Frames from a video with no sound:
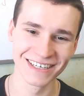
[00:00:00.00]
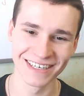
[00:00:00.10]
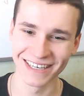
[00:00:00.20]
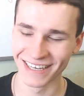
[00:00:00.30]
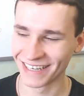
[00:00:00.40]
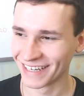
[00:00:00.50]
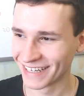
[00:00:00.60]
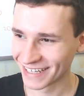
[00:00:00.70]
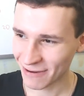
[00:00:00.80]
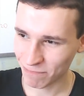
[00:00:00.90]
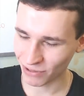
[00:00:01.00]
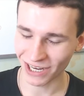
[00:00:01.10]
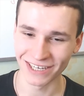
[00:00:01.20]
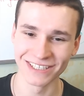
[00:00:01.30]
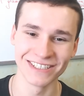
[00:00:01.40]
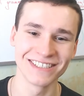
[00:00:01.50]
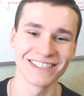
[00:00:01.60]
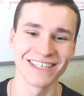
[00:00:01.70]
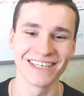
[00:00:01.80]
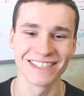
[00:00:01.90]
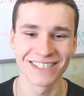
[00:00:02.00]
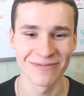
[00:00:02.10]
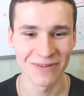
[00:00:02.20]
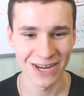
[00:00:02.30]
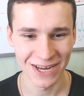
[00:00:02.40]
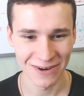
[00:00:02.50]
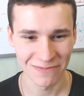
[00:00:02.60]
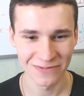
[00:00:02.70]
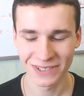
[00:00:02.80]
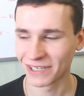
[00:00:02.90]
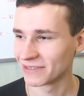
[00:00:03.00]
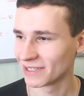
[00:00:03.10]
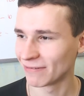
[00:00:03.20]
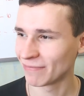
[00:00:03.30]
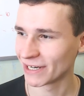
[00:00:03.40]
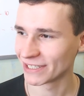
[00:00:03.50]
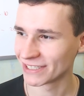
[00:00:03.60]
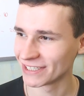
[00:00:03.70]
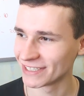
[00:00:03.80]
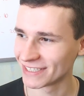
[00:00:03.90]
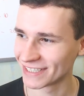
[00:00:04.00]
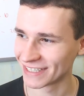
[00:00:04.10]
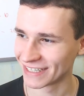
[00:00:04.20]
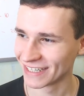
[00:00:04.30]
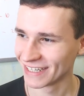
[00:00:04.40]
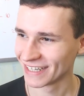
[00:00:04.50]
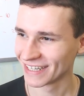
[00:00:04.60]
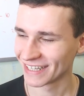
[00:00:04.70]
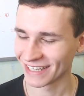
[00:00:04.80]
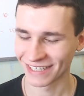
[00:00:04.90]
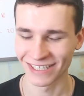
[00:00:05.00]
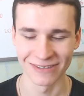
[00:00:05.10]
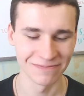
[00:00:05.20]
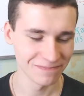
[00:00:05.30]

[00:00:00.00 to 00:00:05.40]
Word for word: really punish yes my no not punish is uh, like a uh,